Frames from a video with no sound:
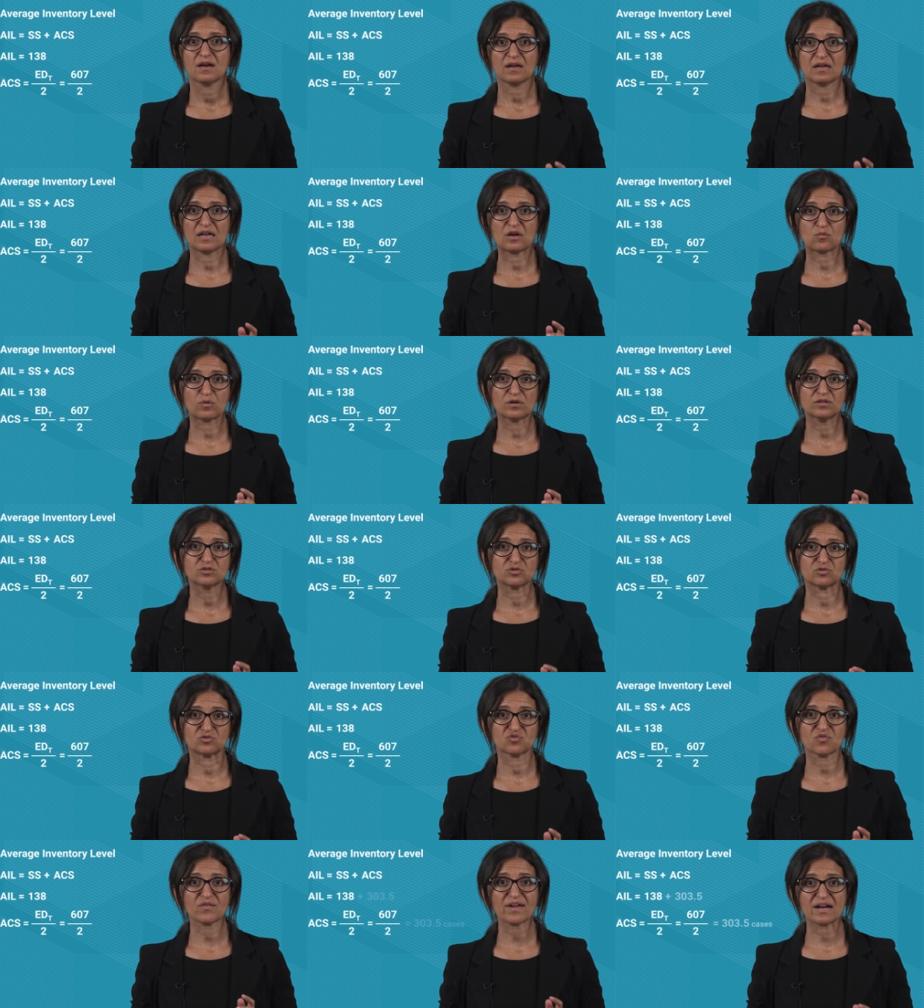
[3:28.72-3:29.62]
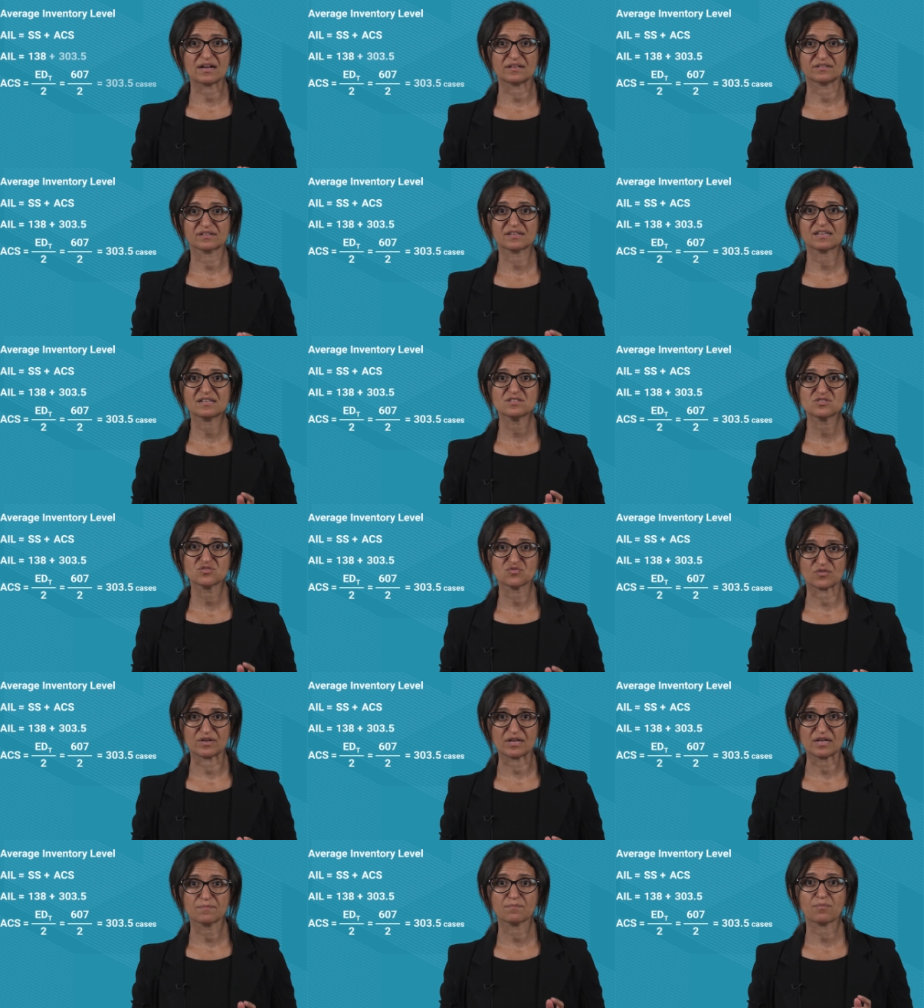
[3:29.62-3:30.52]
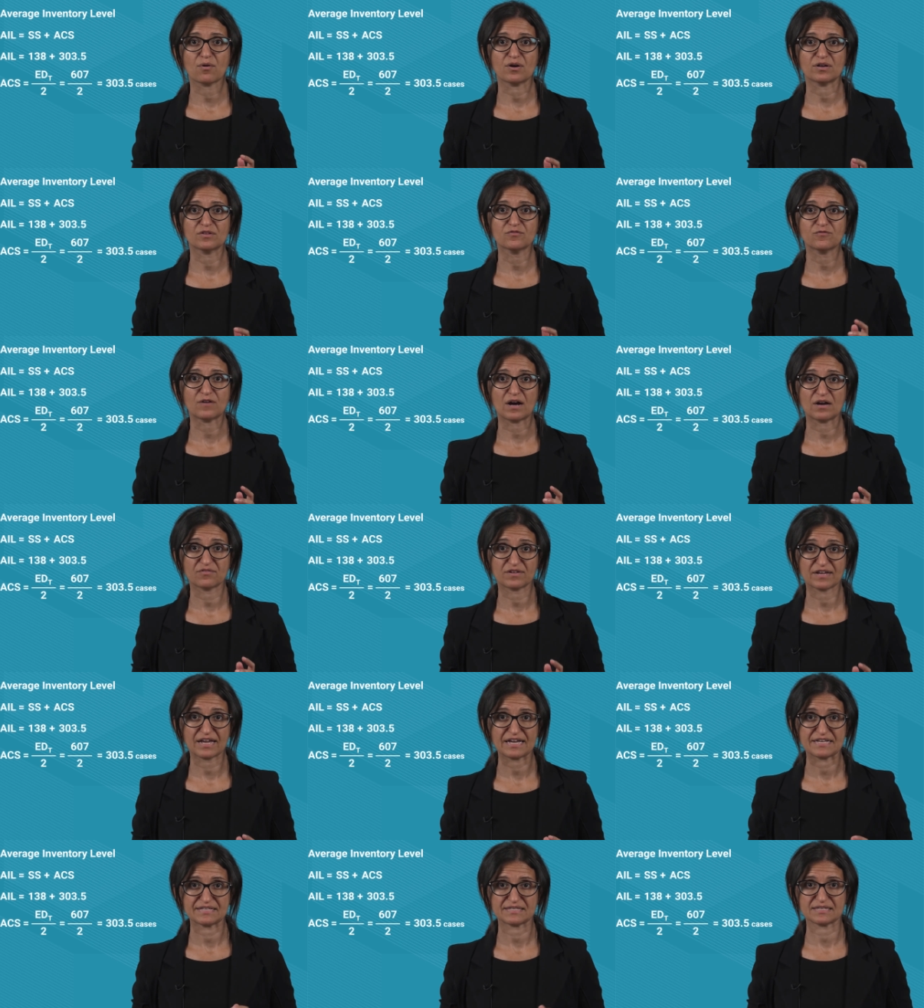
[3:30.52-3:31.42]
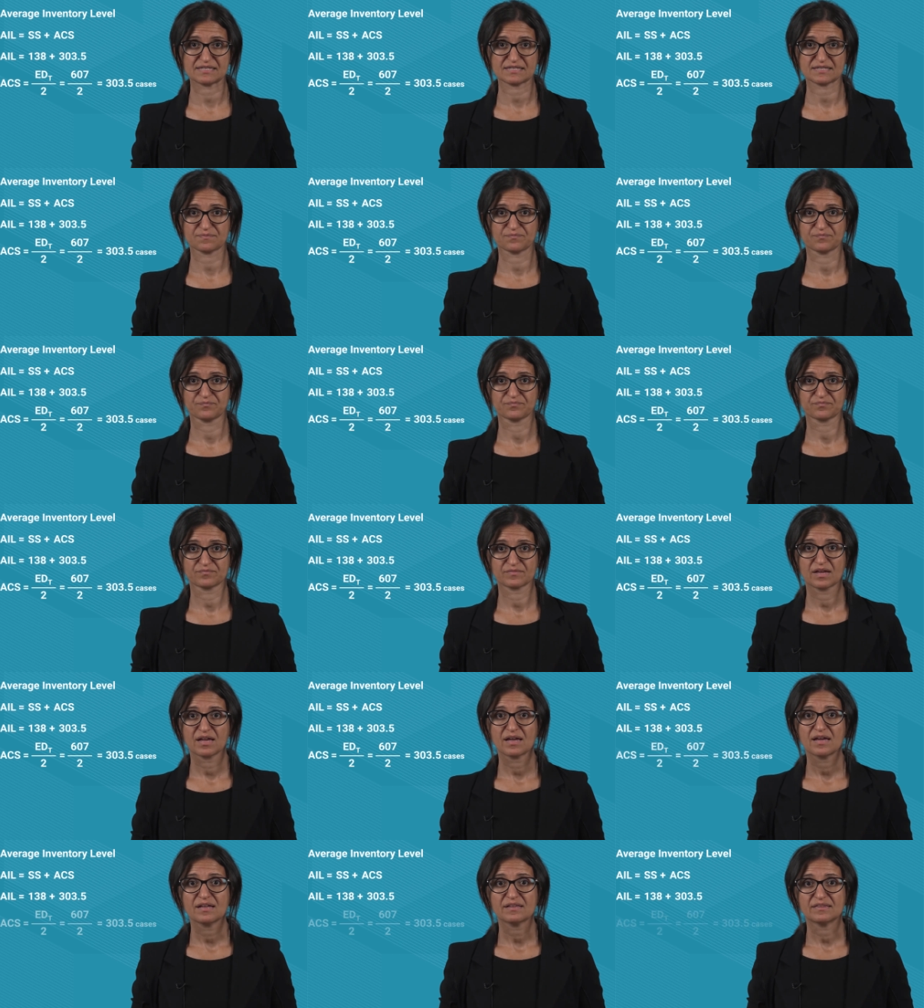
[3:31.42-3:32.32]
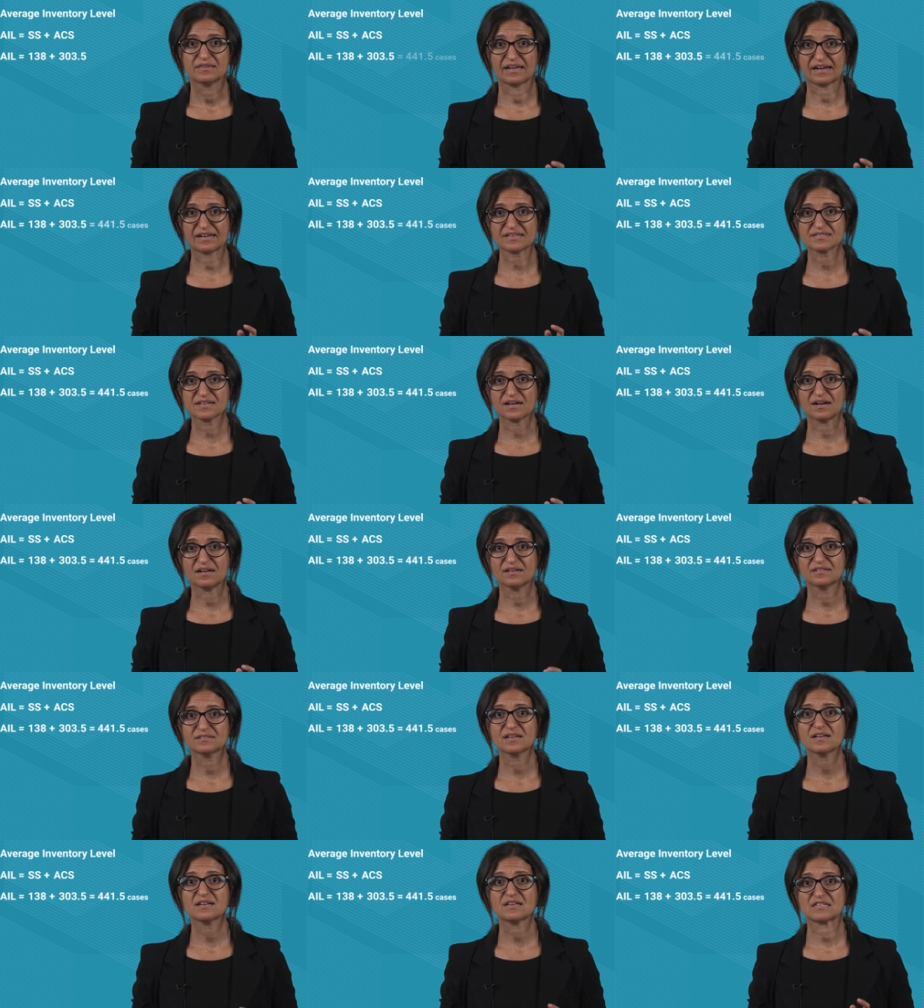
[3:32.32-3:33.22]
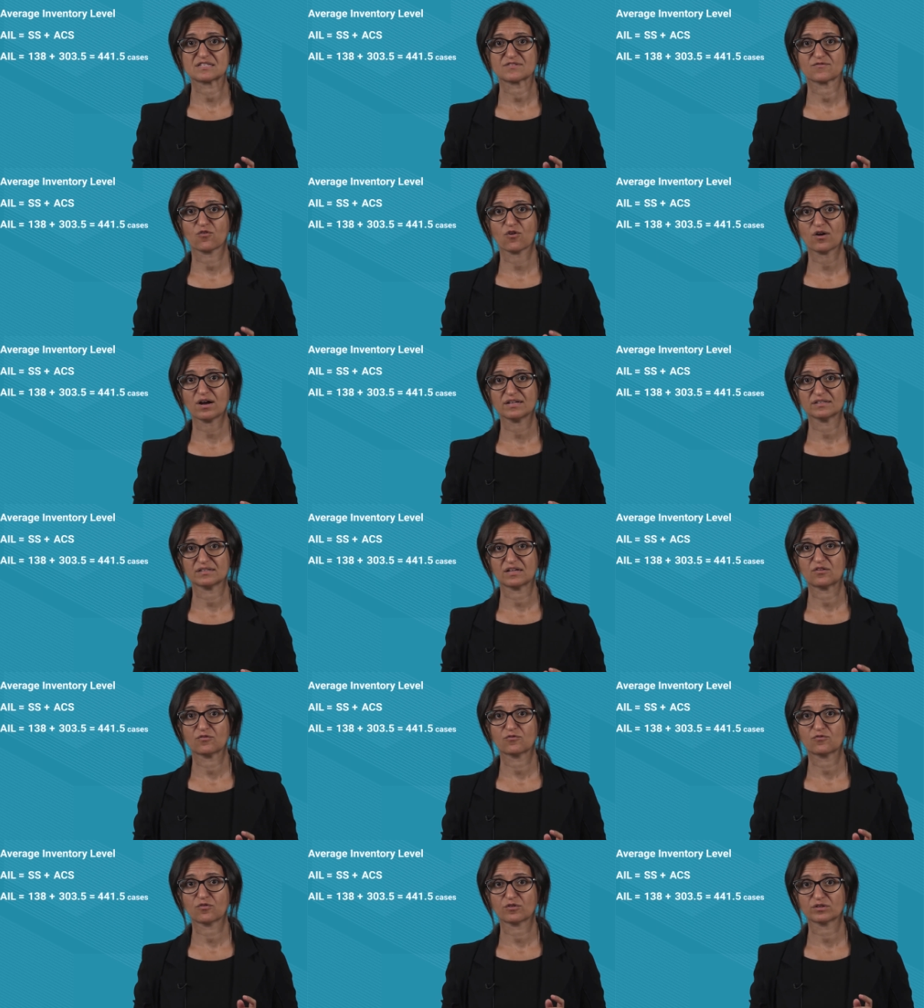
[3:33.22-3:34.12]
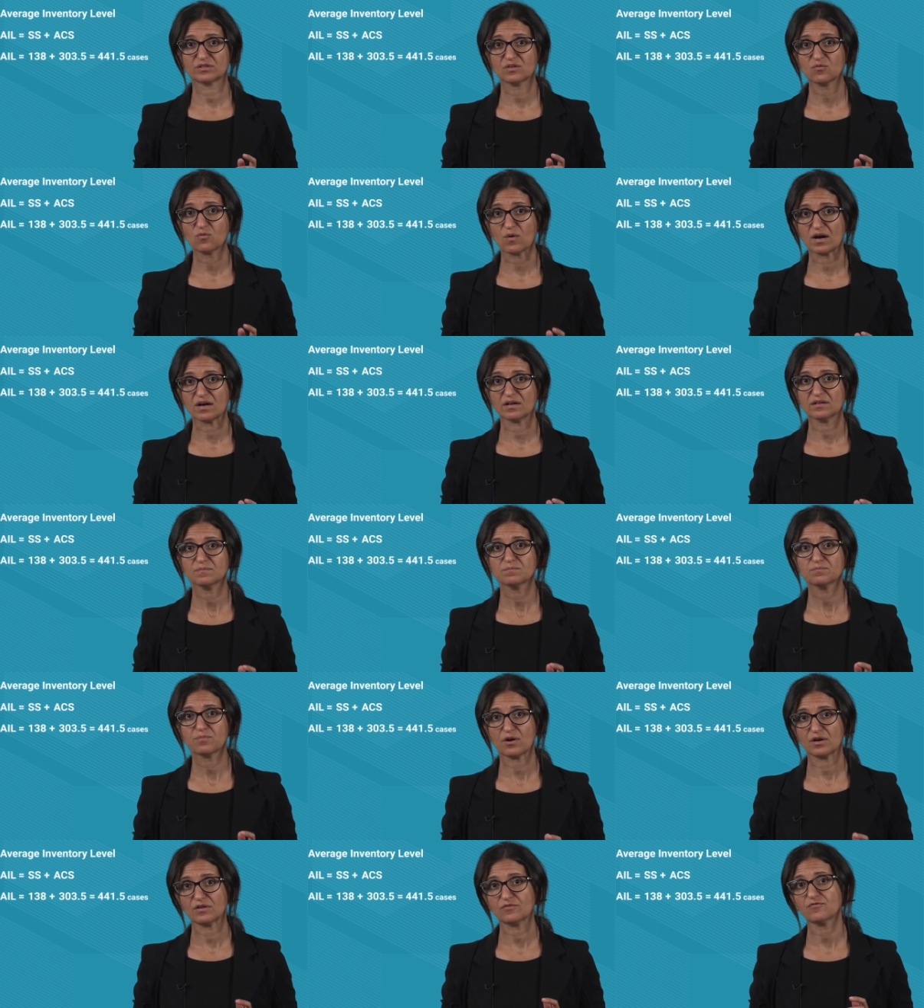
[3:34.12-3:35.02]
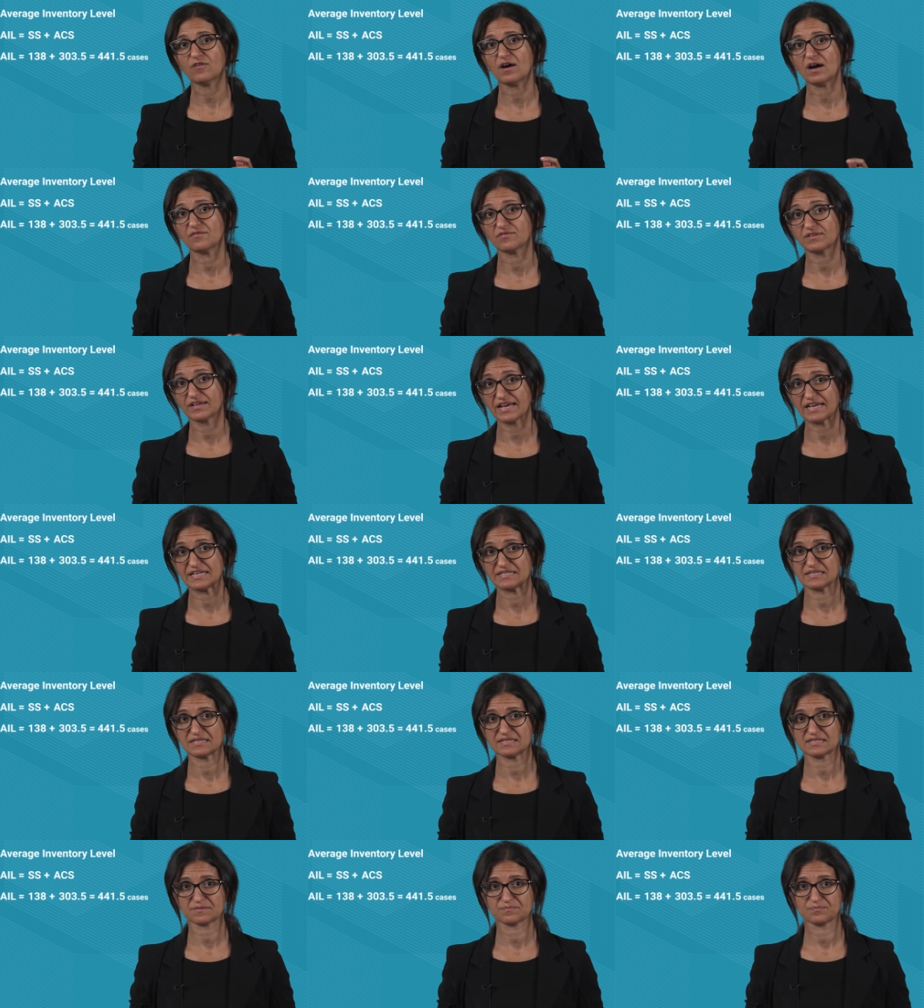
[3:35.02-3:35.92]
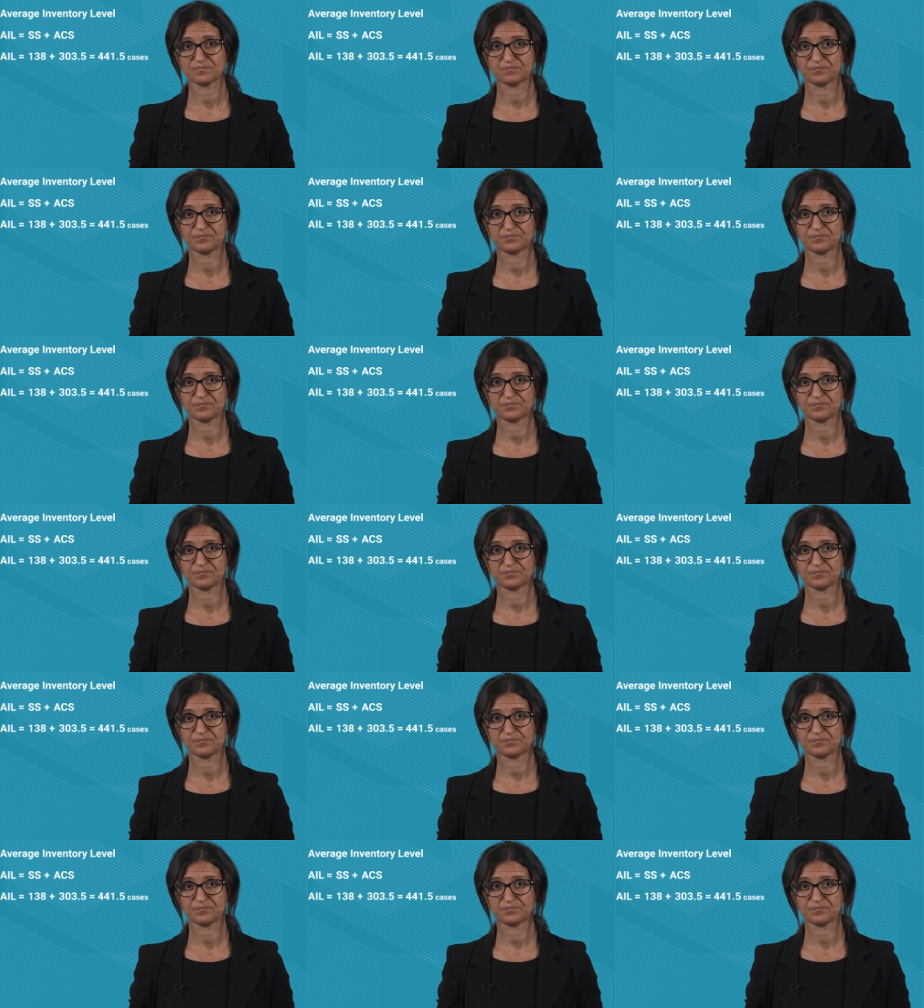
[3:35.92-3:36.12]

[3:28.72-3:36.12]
Equal to 303.5 cases. The result is 441.5 cases.